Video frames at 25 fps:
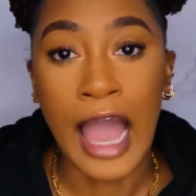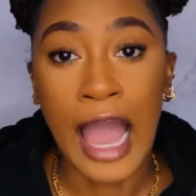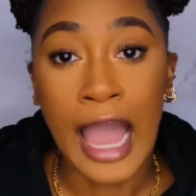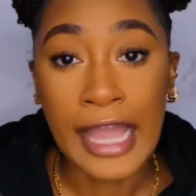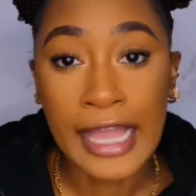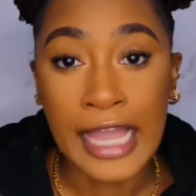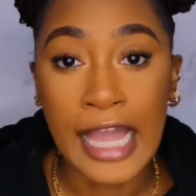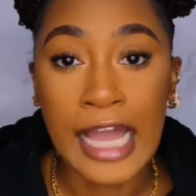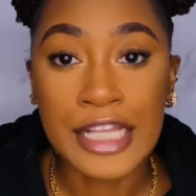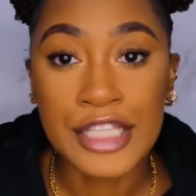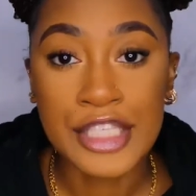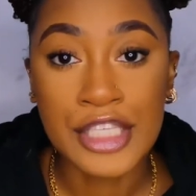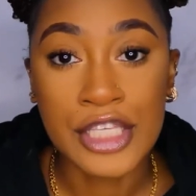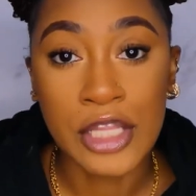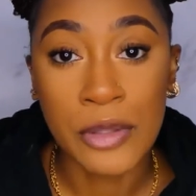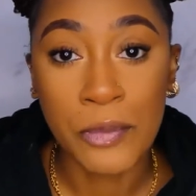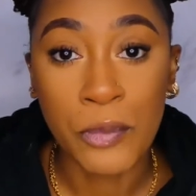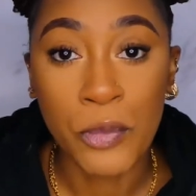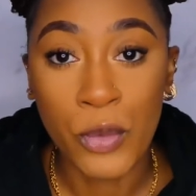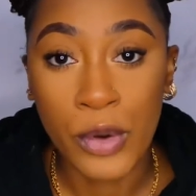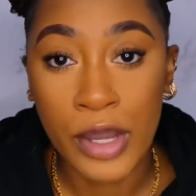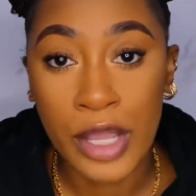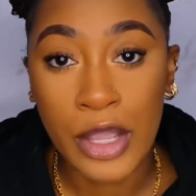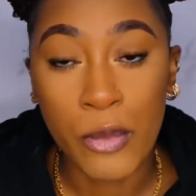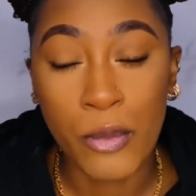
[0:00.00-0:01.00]
I got to the
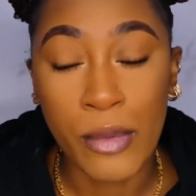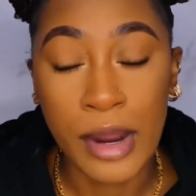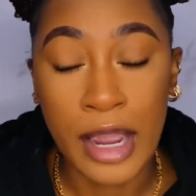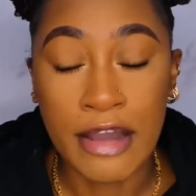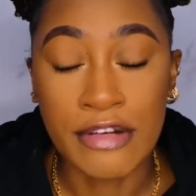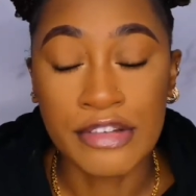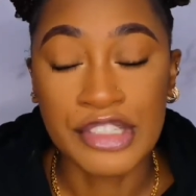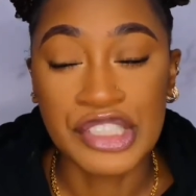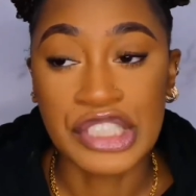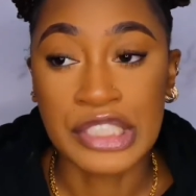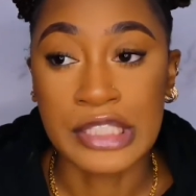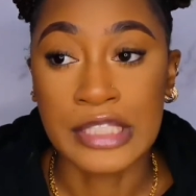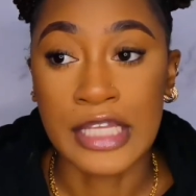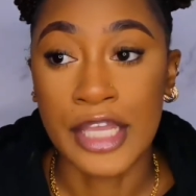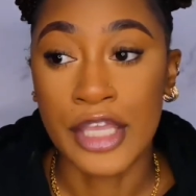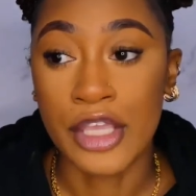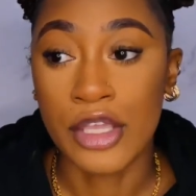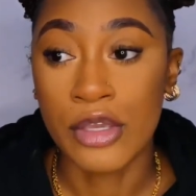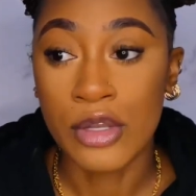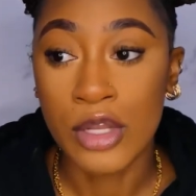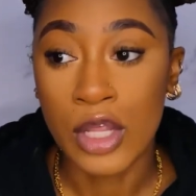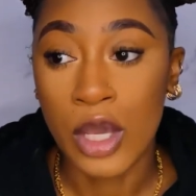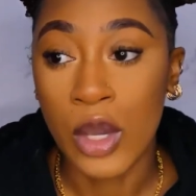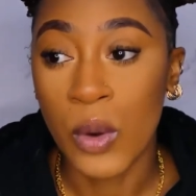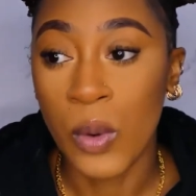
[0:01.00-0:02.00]
point where I was just like,
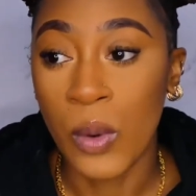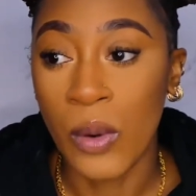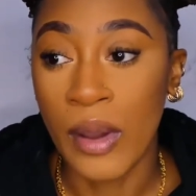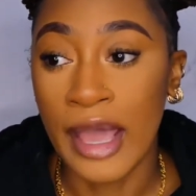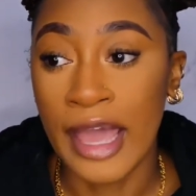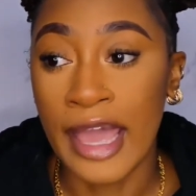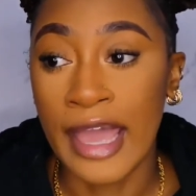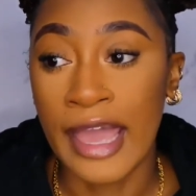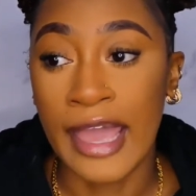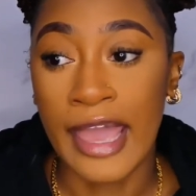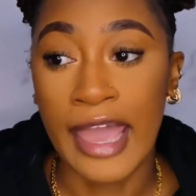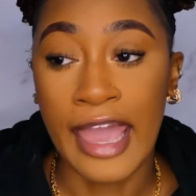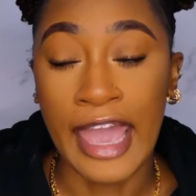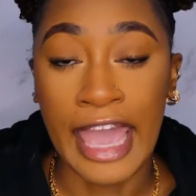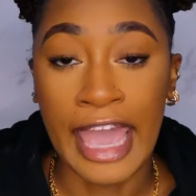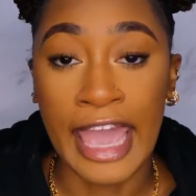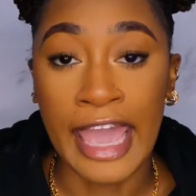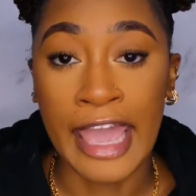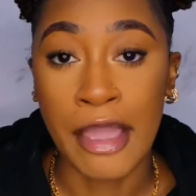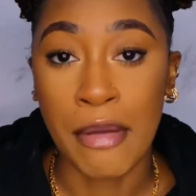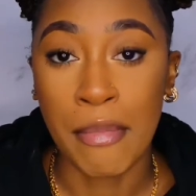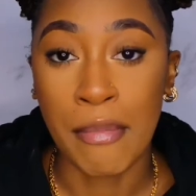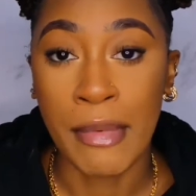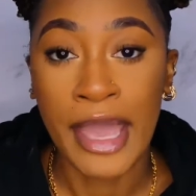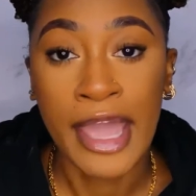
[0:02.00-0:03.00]
you know what,
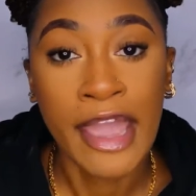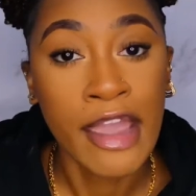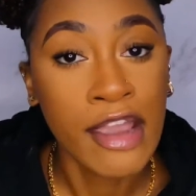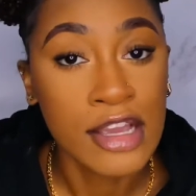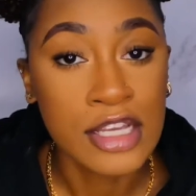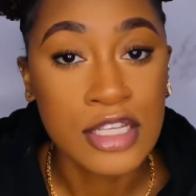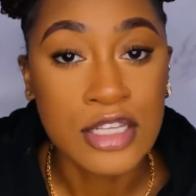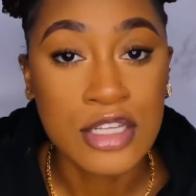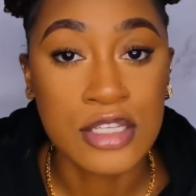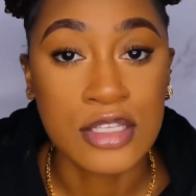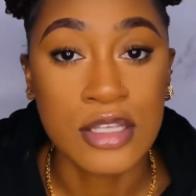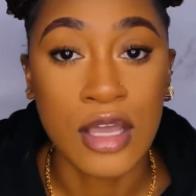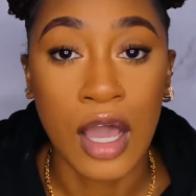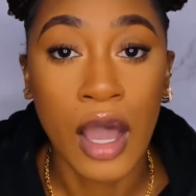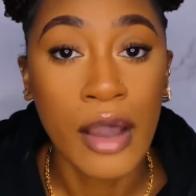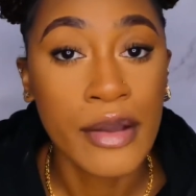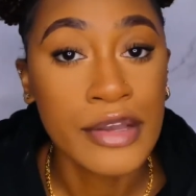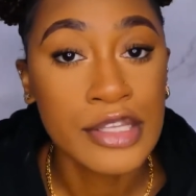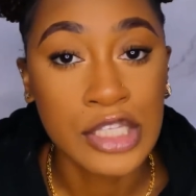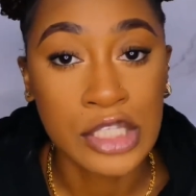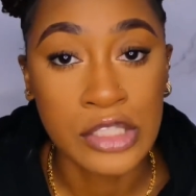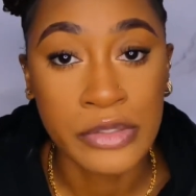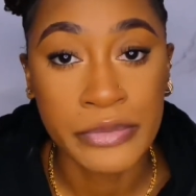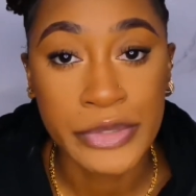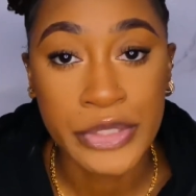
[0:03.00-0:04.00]
hey, my hair is just
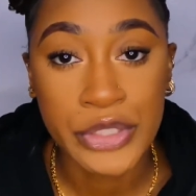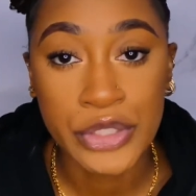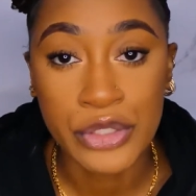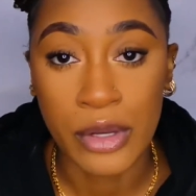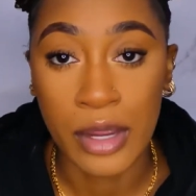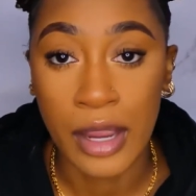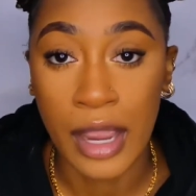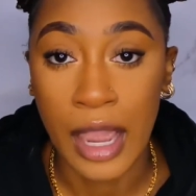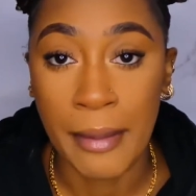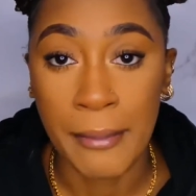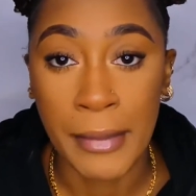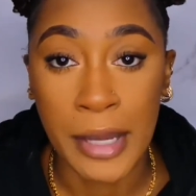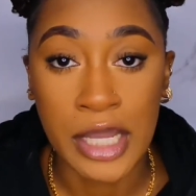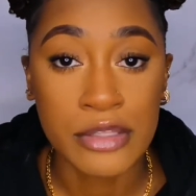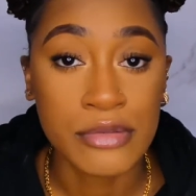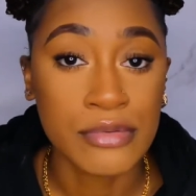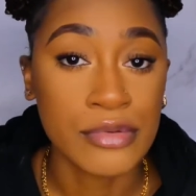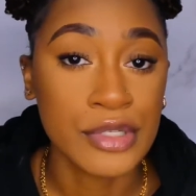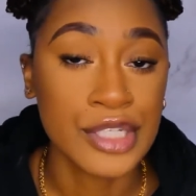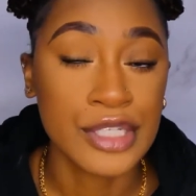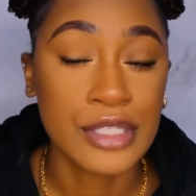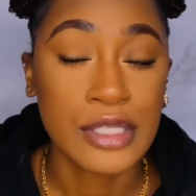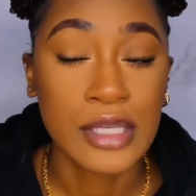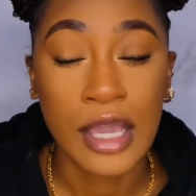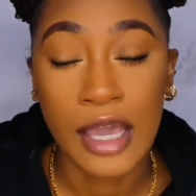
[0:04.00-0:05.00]
always gonna be short, I might as
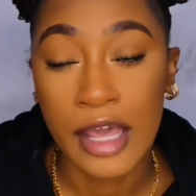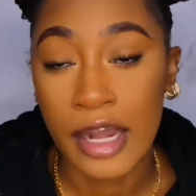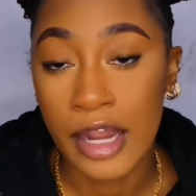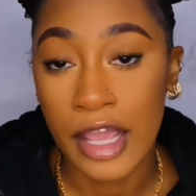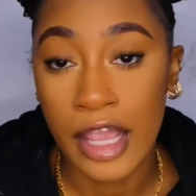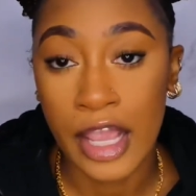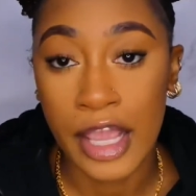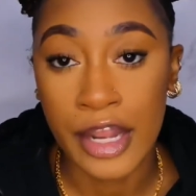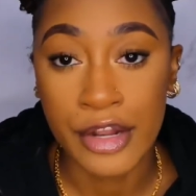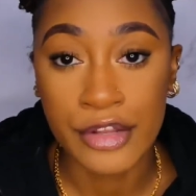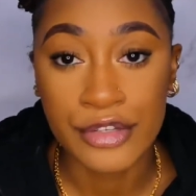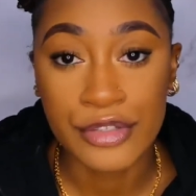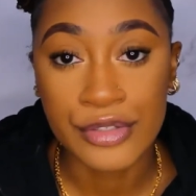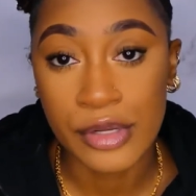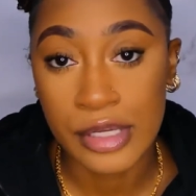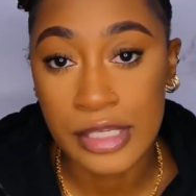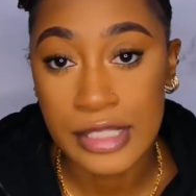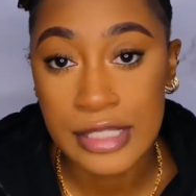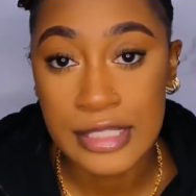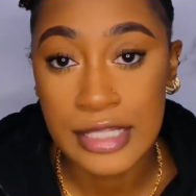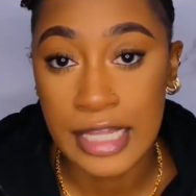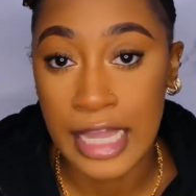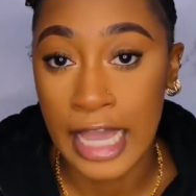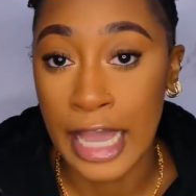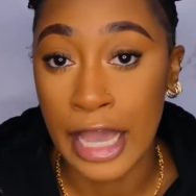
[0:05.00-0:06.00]
well just cut it in a short
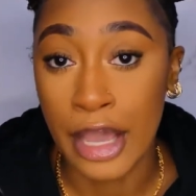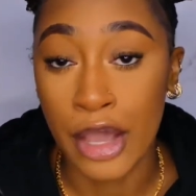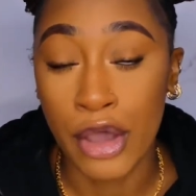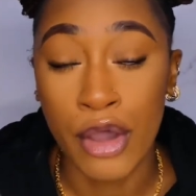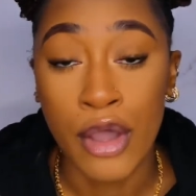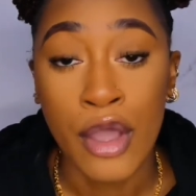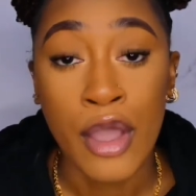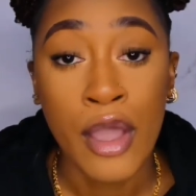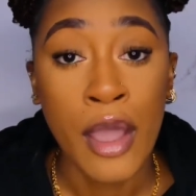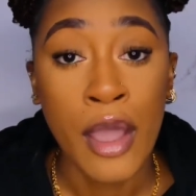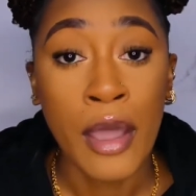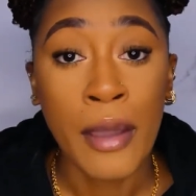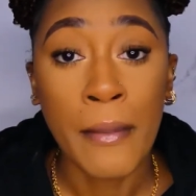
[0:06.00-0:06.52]
style.